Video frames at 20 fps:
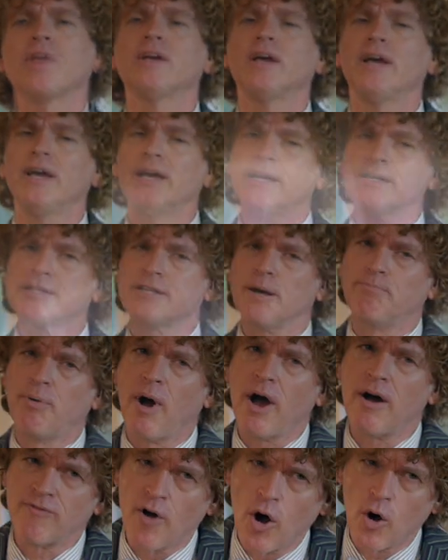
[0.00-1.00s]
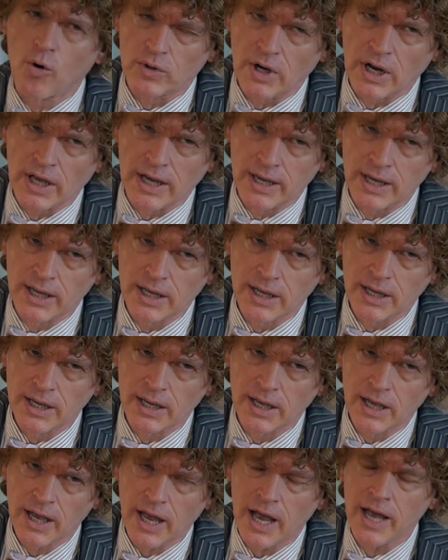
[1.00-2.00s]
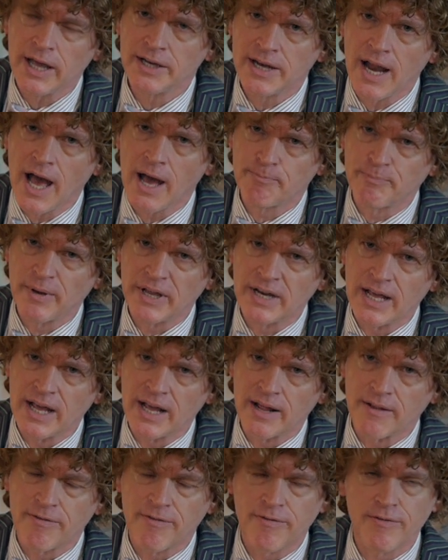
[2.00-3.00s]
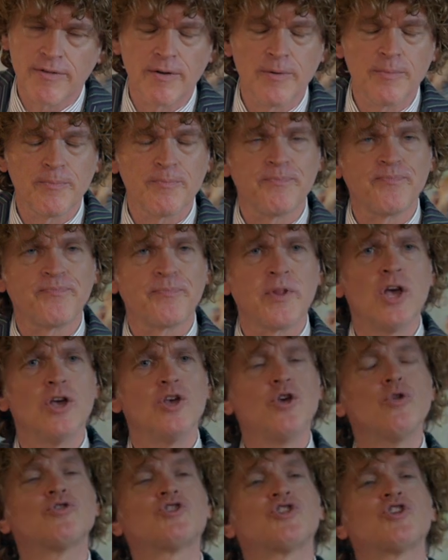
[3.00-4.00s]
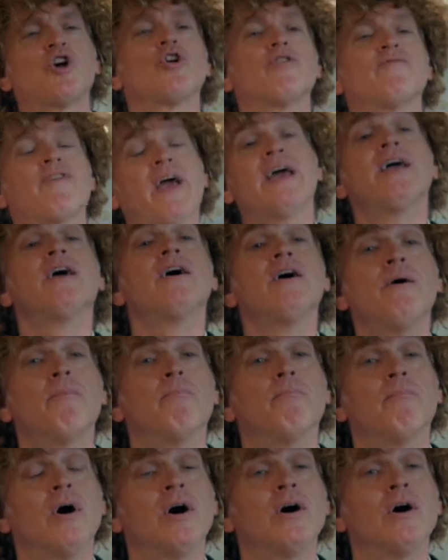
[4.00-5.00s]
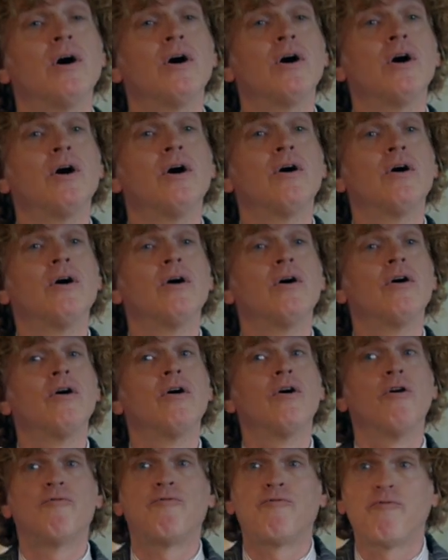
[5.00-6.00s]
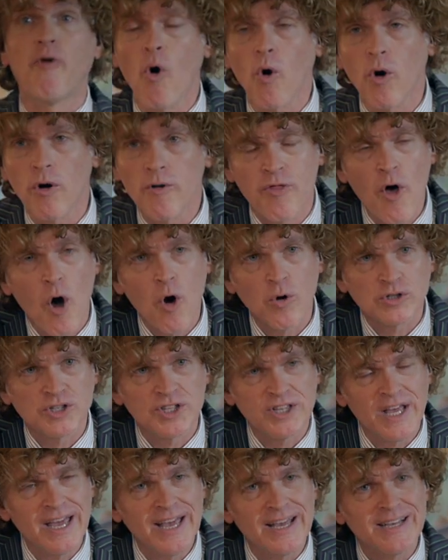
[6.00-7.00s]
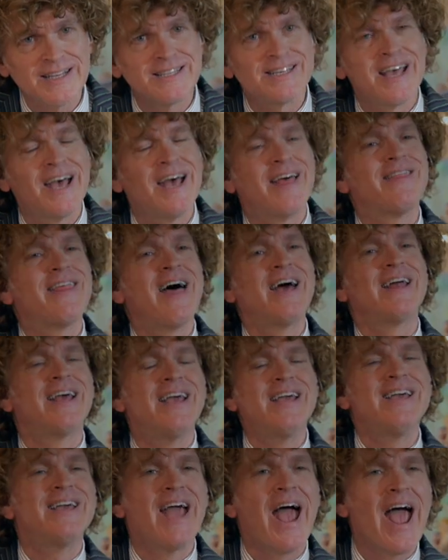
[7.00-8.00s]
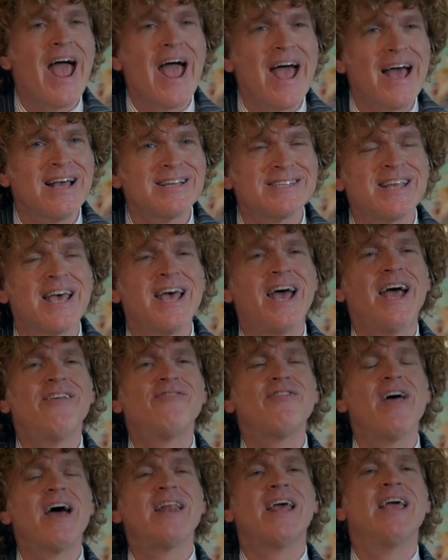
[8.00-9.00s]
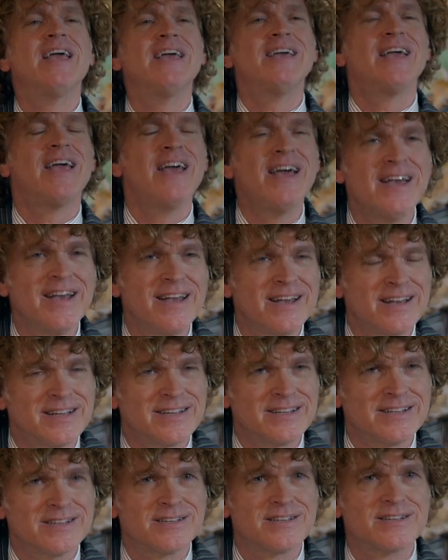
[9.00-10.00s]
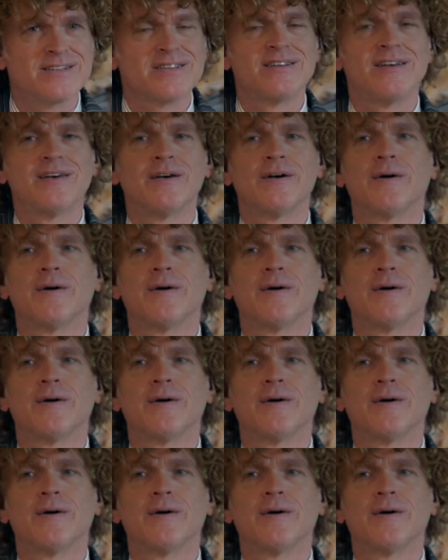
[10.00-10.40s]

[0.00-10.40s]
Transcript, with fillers: he's above only and not beneath you serve him for those things that he has and that he is